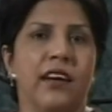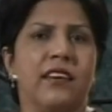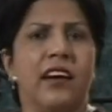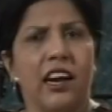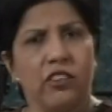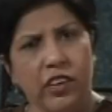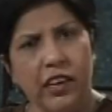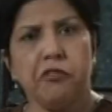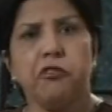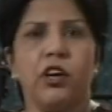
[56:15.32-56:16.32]
large enough
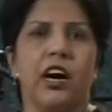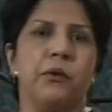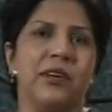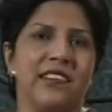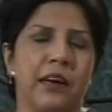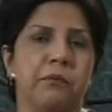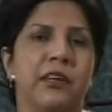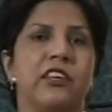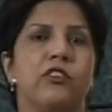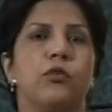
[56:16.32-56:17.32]
for our sampling
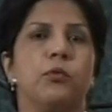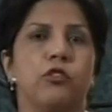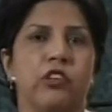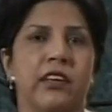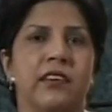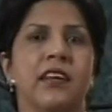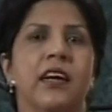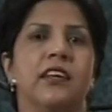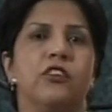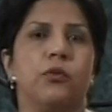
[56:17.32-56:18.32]
distribution
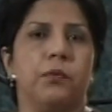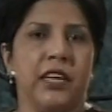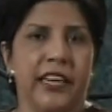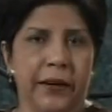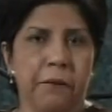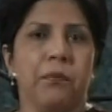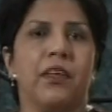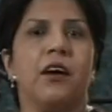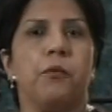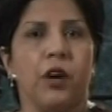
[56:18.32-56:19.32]
to be
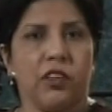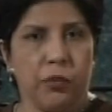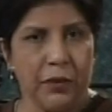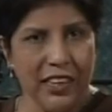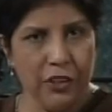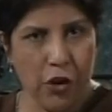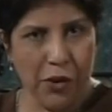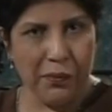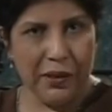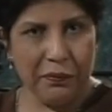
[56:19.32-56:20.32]
approximately normal.